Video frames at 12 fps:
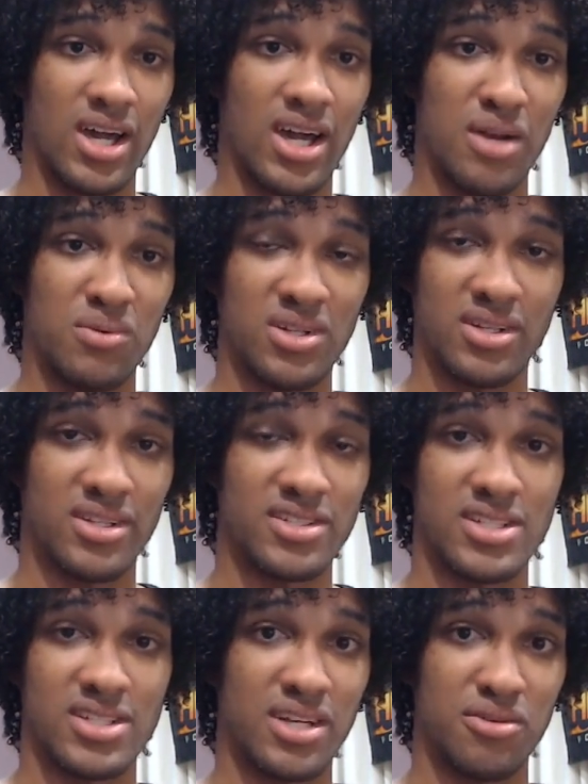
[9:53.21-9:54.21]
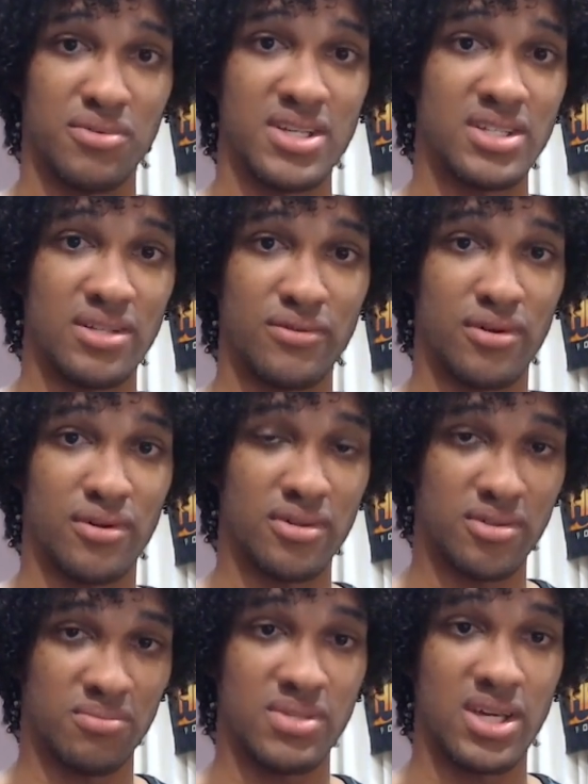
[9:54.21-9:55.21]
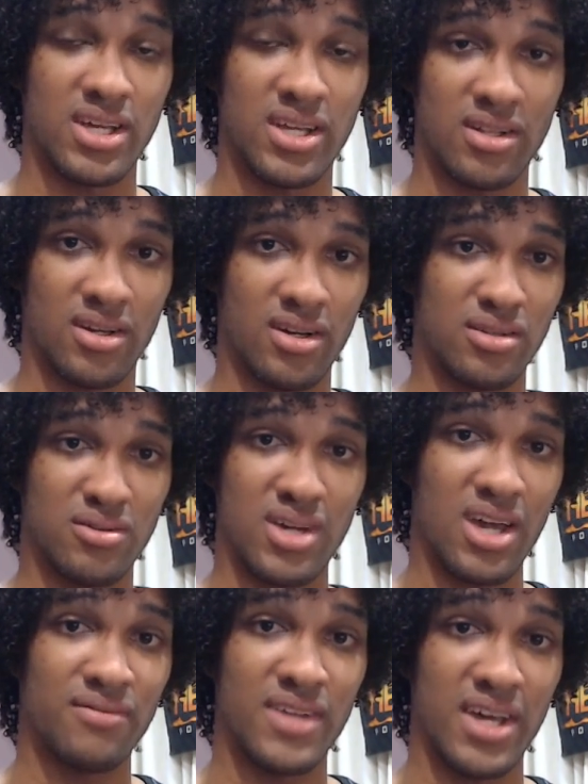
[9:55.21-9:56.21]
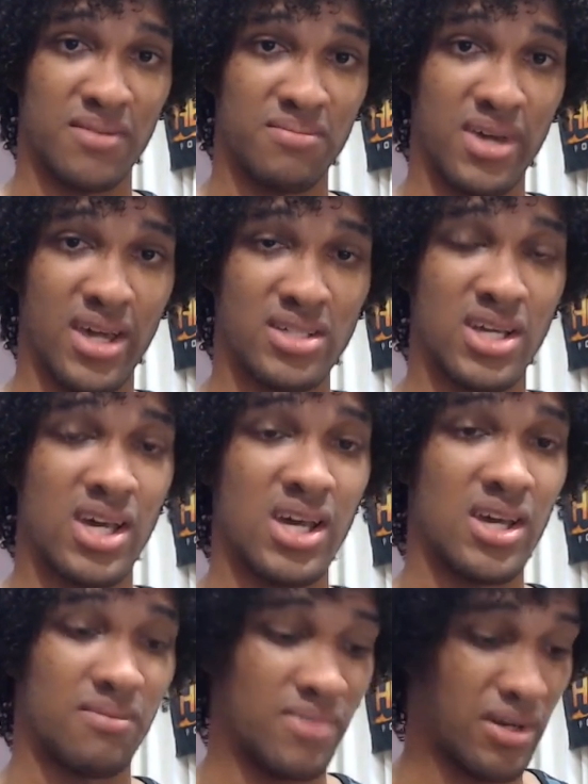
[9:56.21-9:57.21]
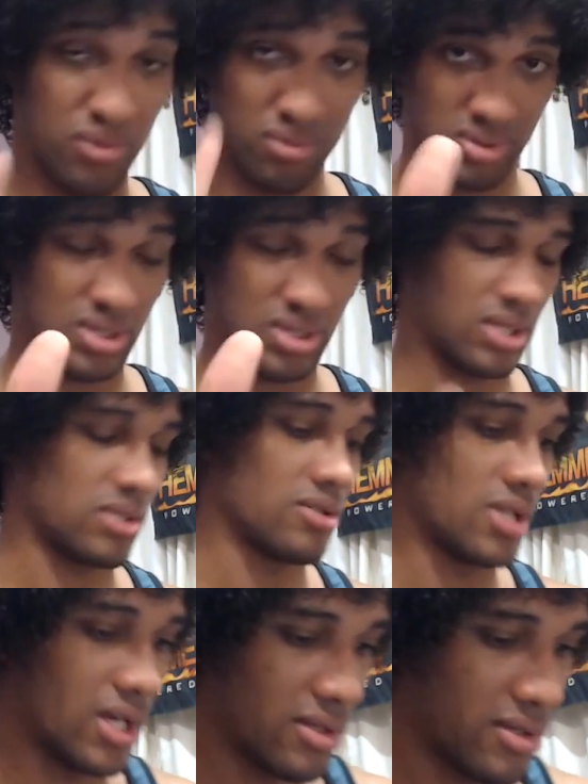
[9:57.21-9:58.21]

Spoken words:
I really didn't see any reason for her to be in it, to have that match, but we'll get to that.